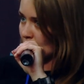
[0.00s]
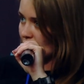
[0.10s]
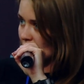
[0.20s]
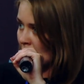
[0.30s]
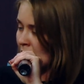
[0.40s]

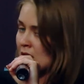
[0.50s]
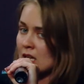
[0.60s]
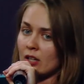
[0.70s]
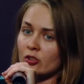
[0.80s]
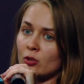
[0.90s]
stage
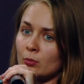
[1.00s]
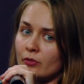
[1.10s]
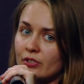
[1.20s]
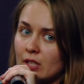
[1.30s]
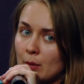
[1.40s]
of their
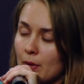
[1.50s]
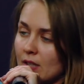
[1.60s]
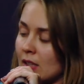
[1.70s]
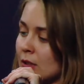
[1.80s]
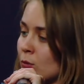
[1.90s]
functioning
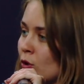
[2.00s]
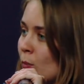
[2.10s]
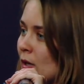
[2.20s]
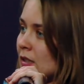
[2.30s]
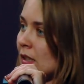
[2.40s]
because if
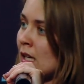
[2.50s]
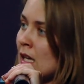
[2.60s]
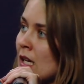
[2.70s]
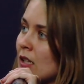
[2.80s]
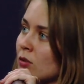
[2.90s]
we
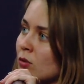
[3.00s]
all